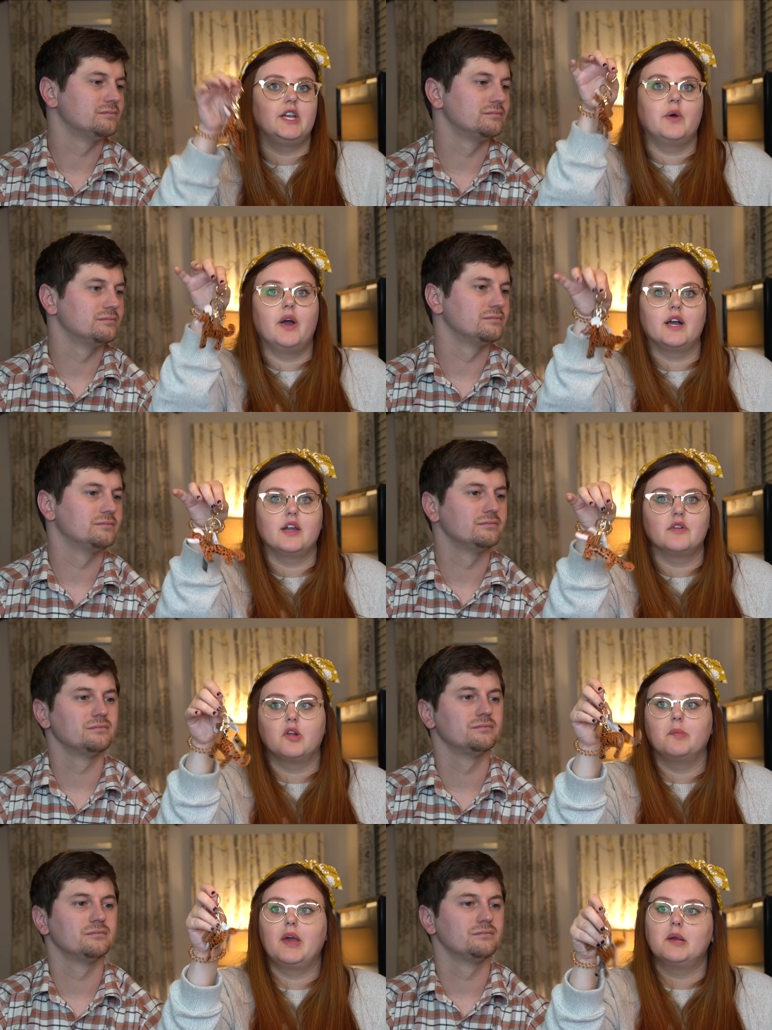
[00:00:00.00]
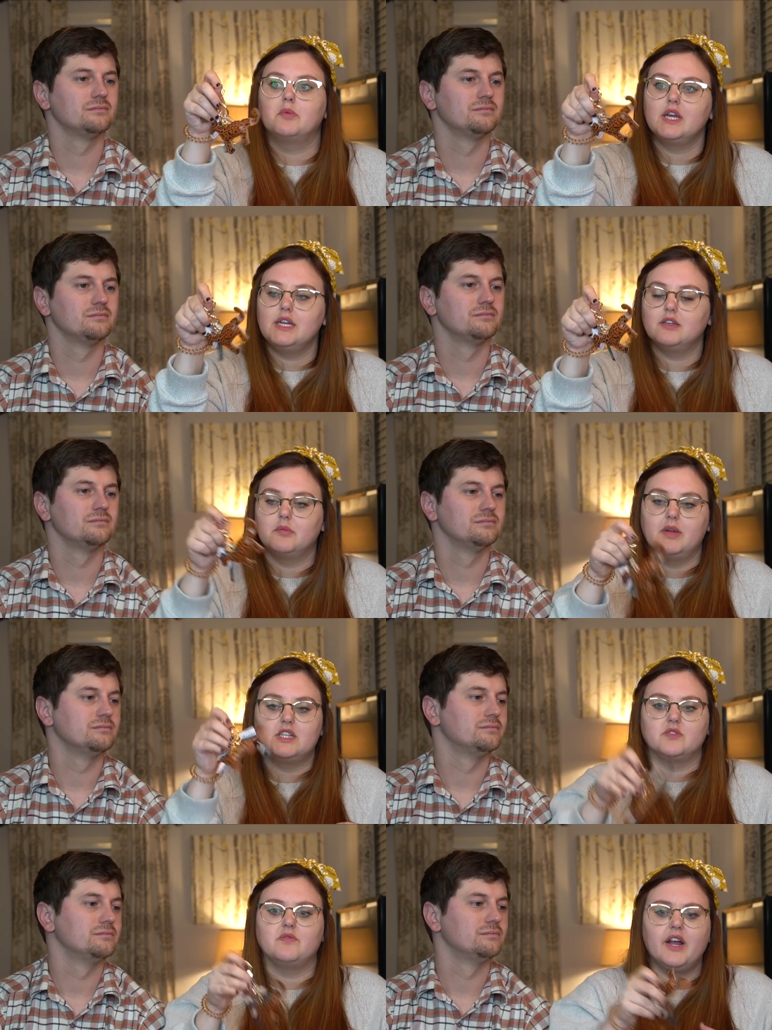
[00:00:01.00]
Speaker 1: and know I got it from Animal Kingdom.
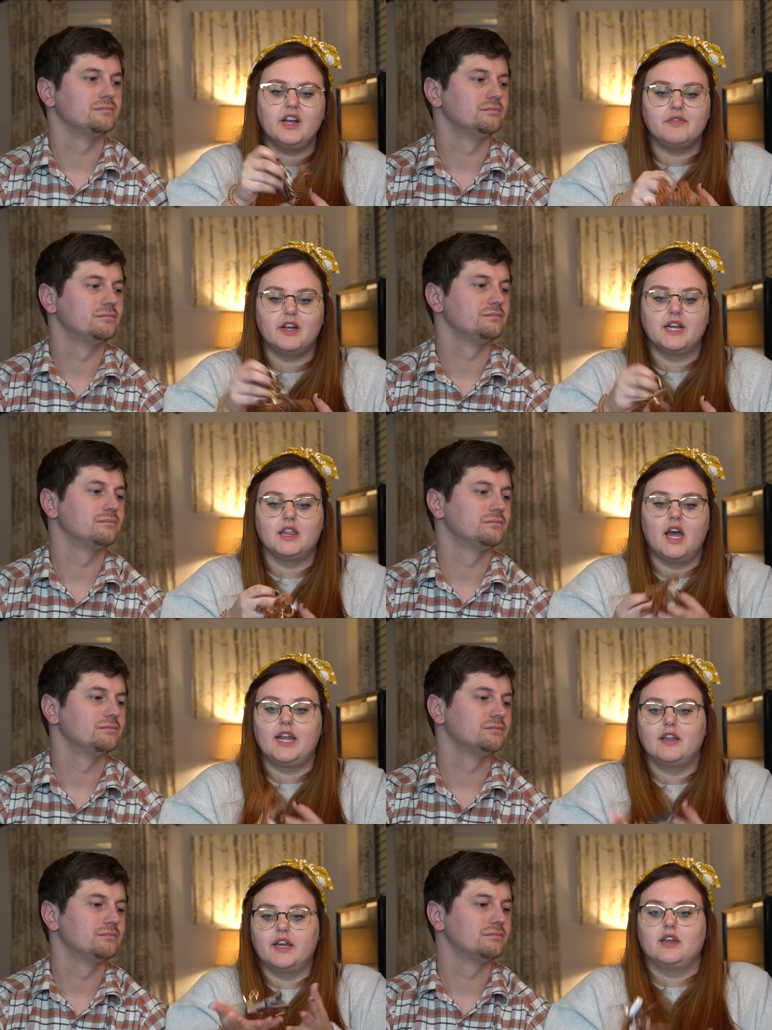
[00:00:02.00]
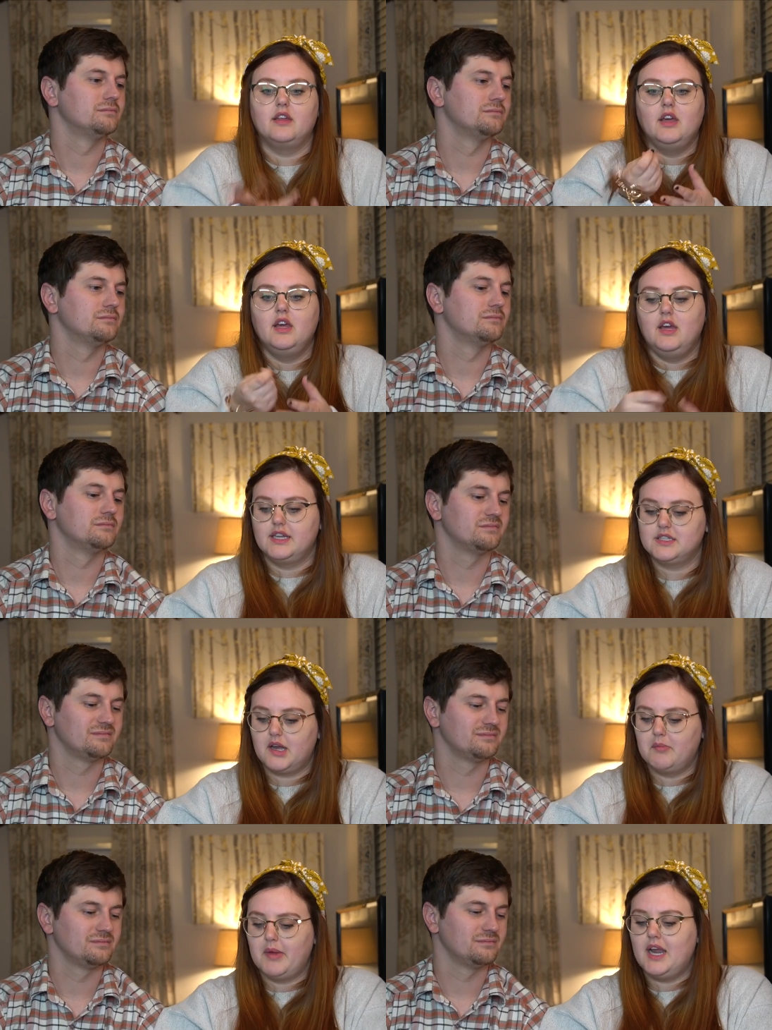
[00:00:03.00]
And it's very, very light. Like, it's
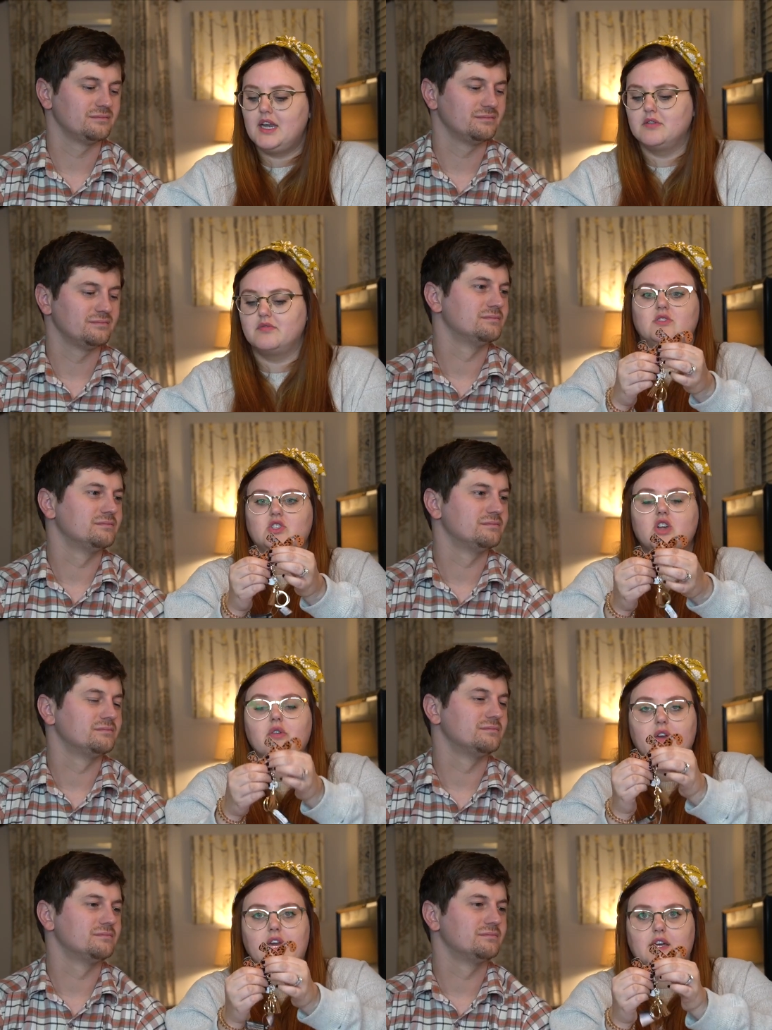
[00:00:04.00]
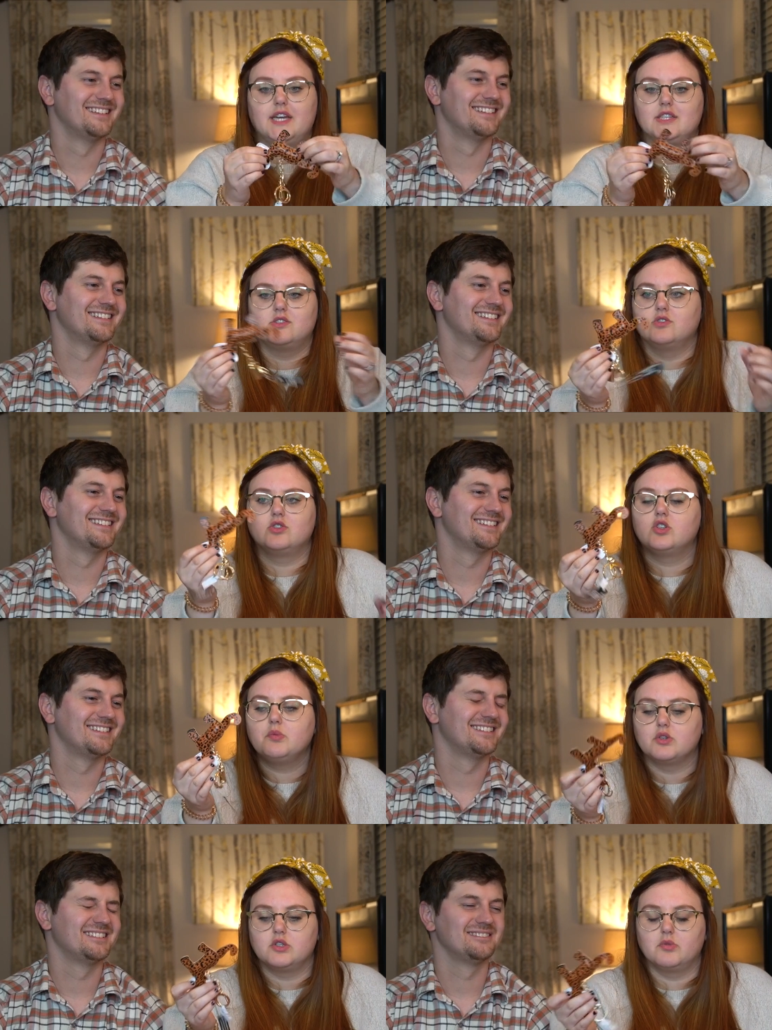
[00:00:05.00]
like made of stuffing. It's
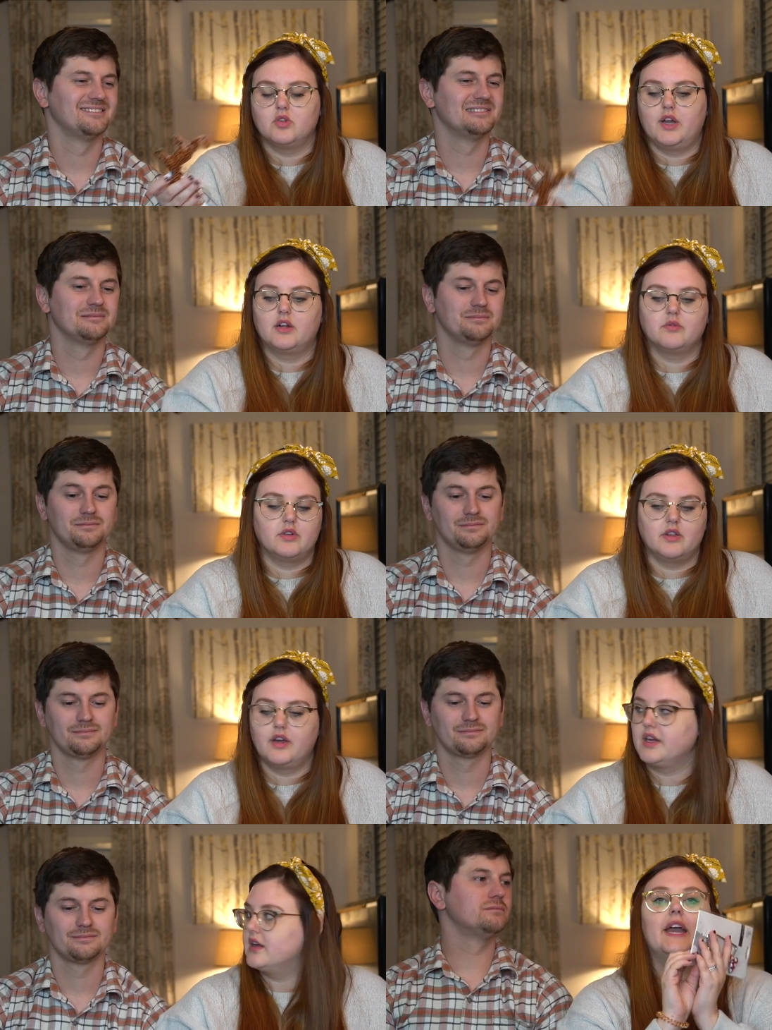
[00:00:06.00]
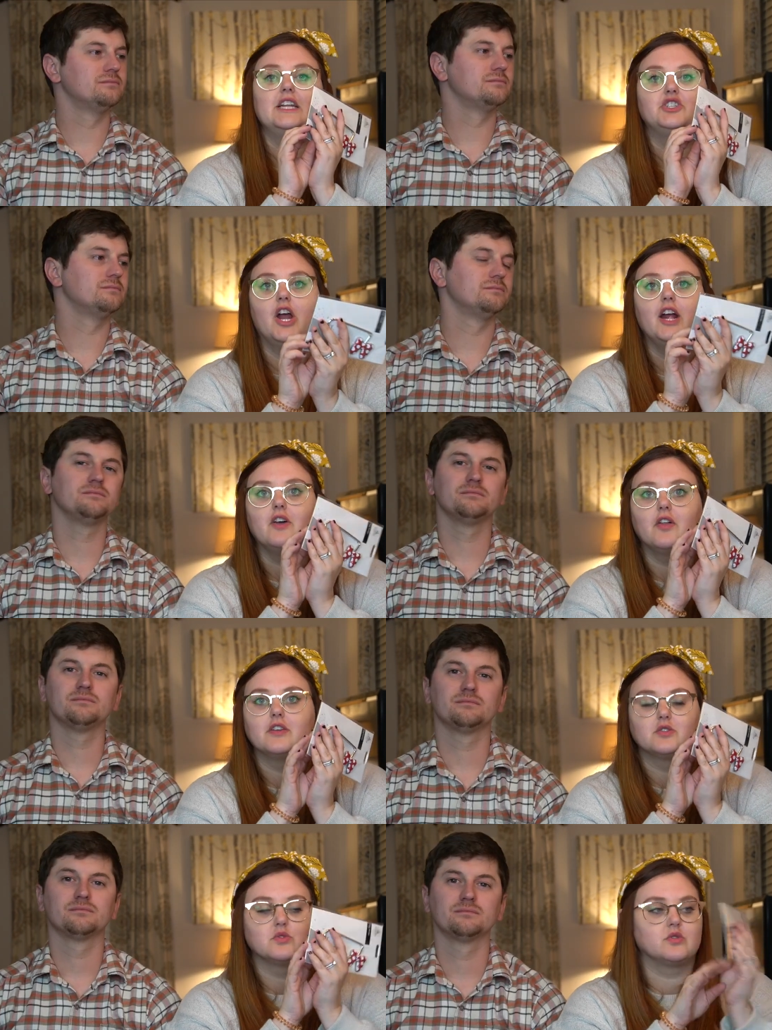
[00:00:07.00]
super, super light. I really like it. Okay, Jared thought
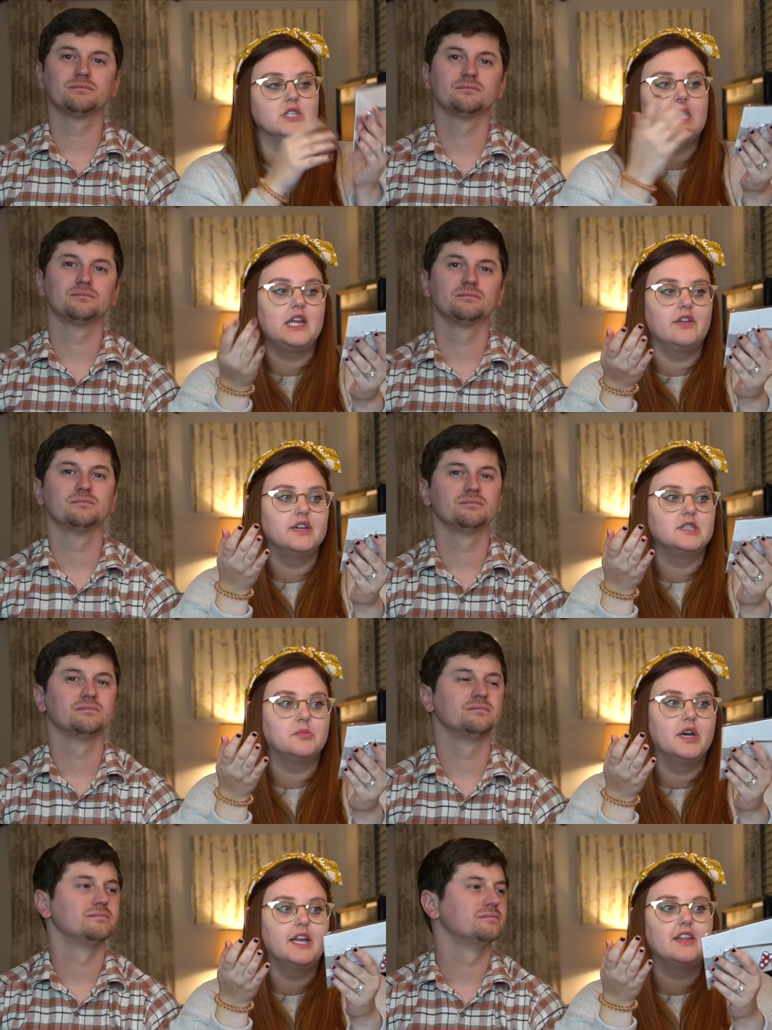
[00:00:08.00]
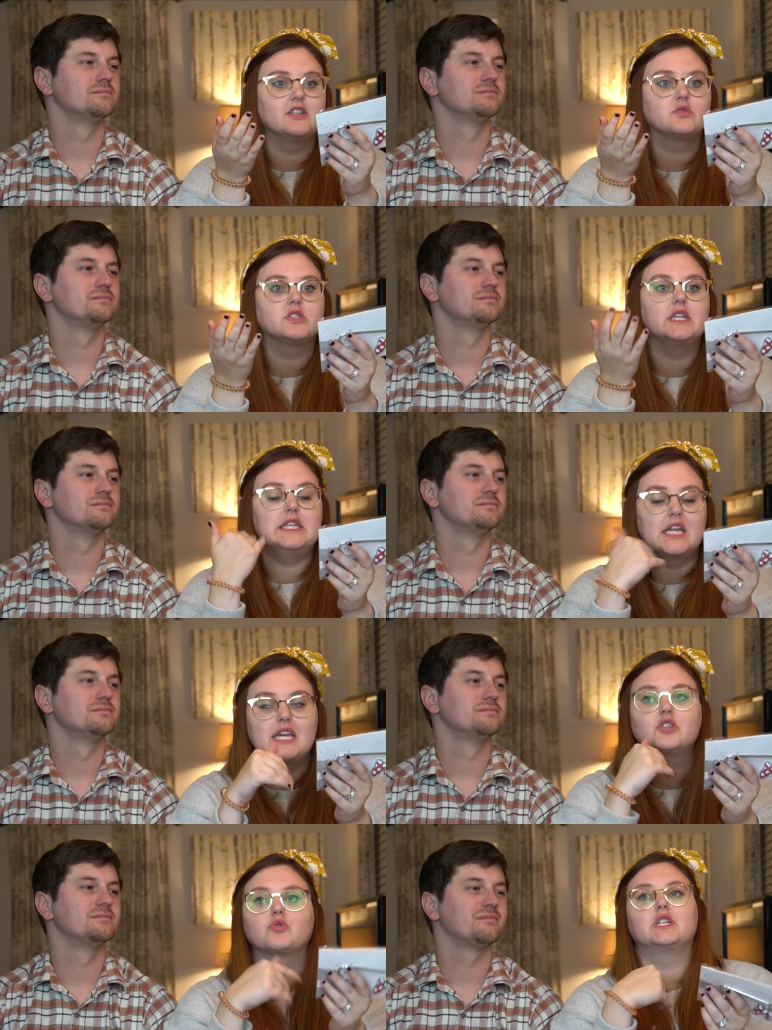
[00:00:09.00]
this was ridiculous, but this was the
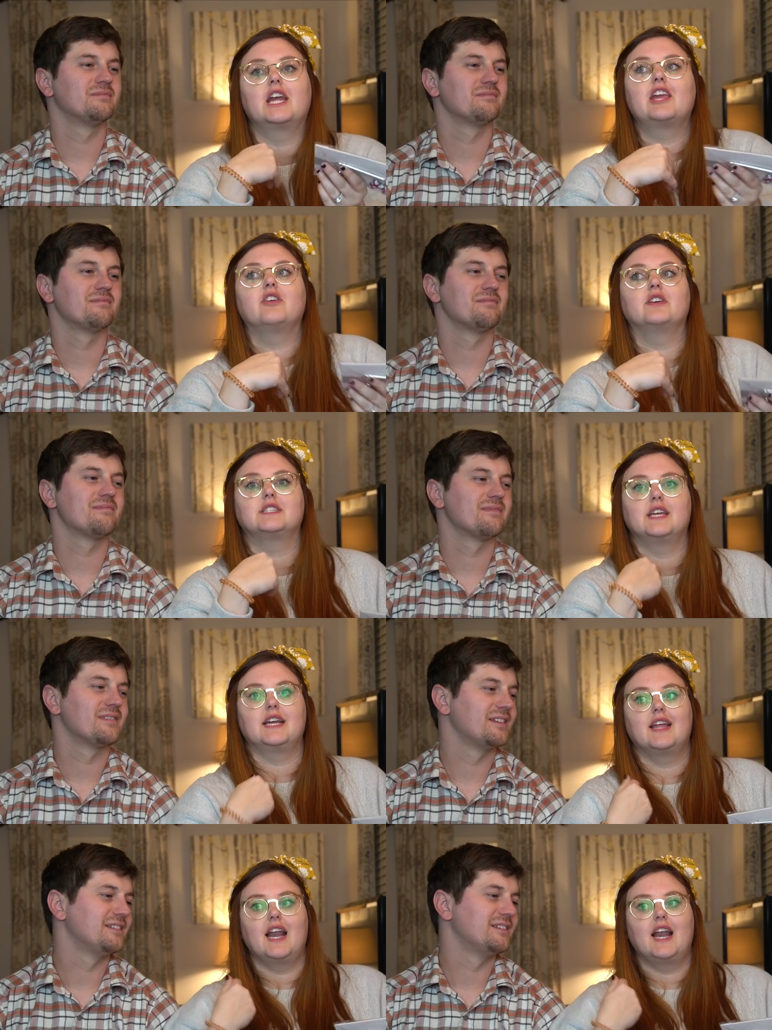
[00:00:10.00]
least ridiculous thing